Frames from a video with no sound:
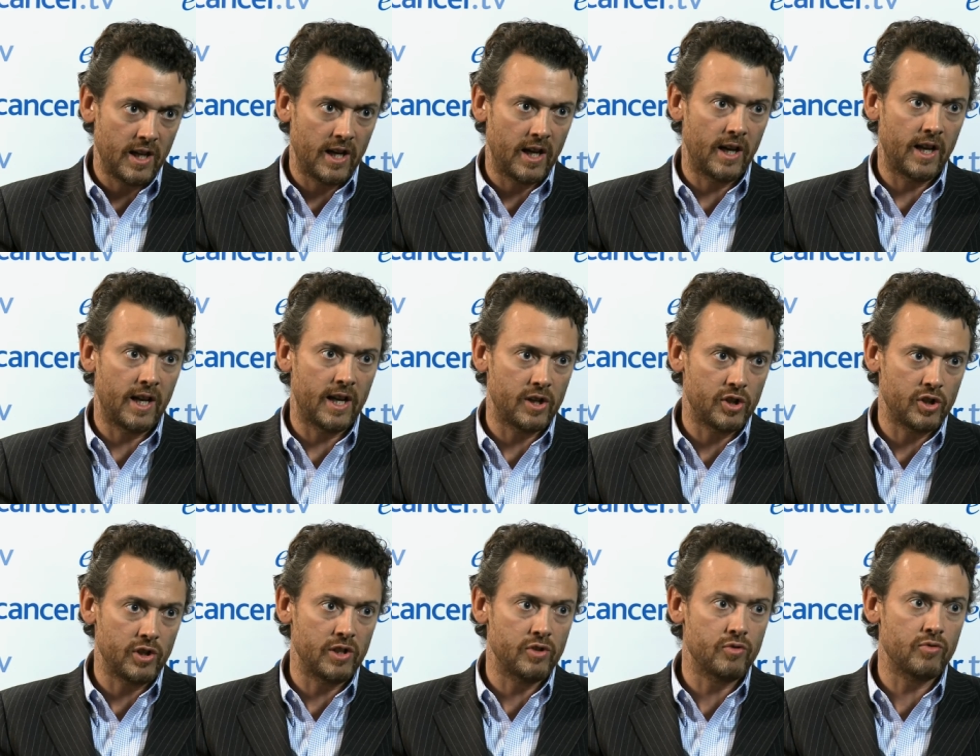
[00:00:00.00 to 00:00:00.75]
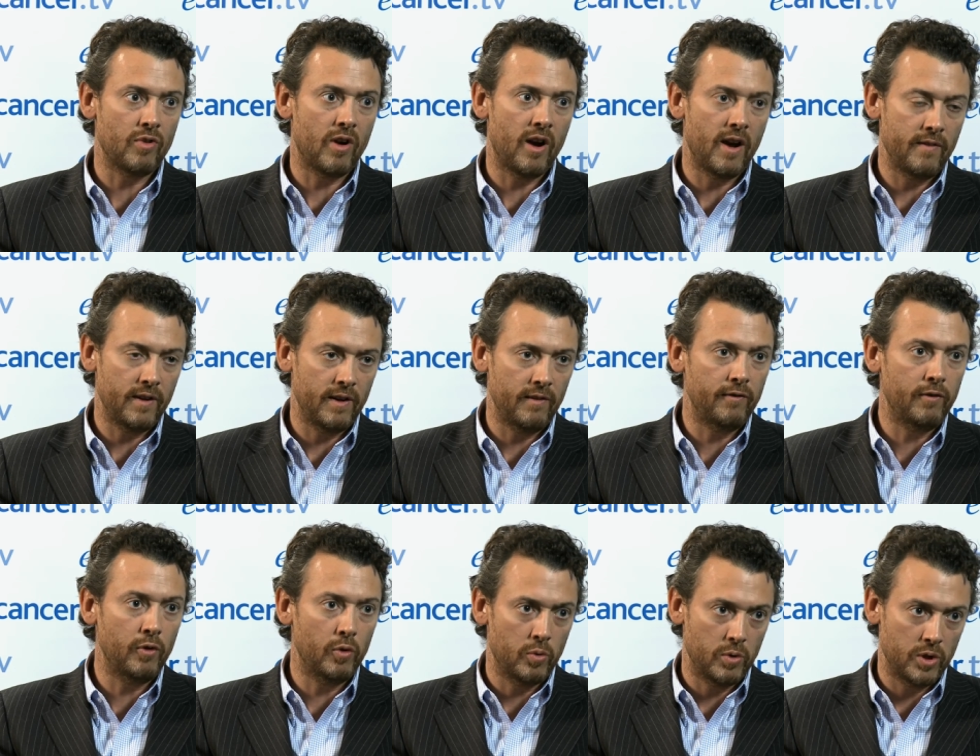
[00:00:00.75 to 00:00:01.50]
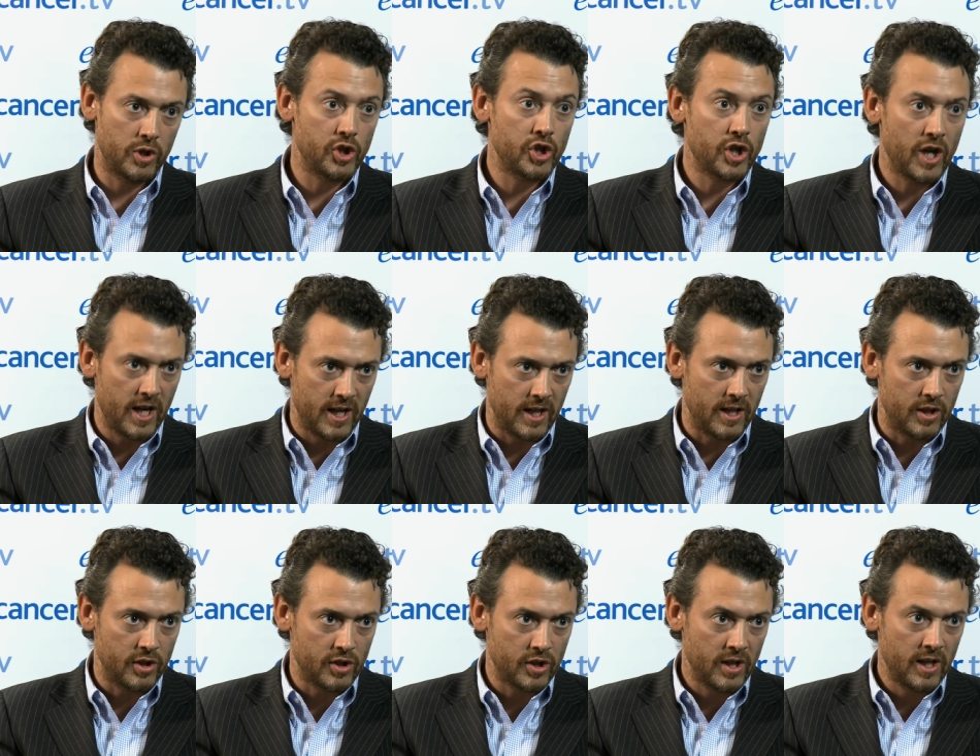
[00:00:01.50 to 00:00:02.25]
and actually driving forward
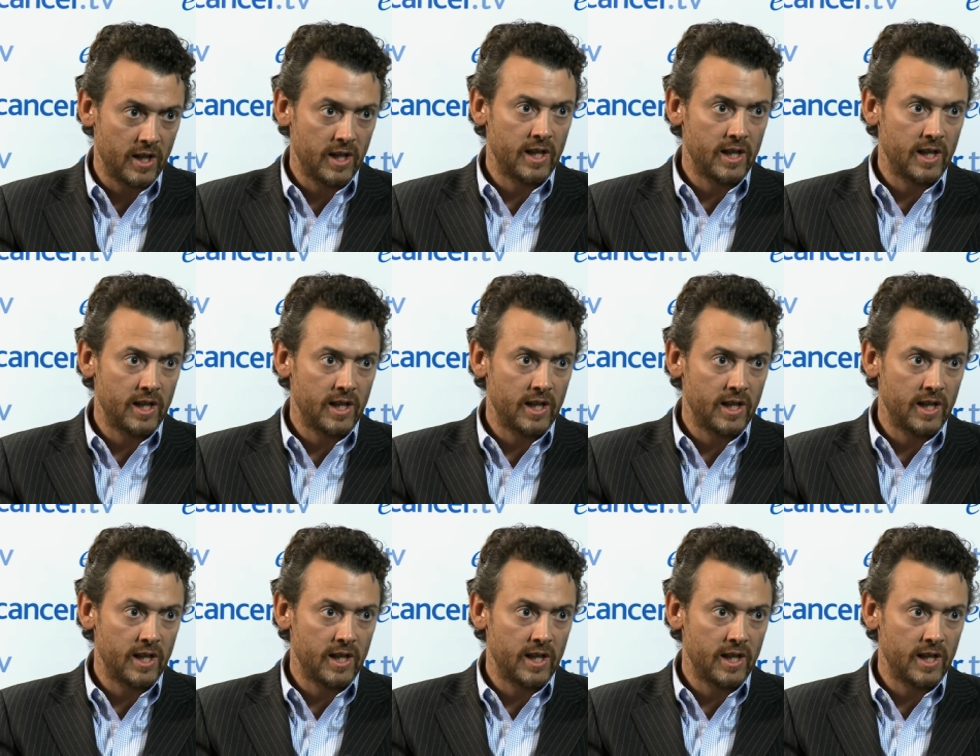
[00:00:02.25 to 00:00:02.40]
change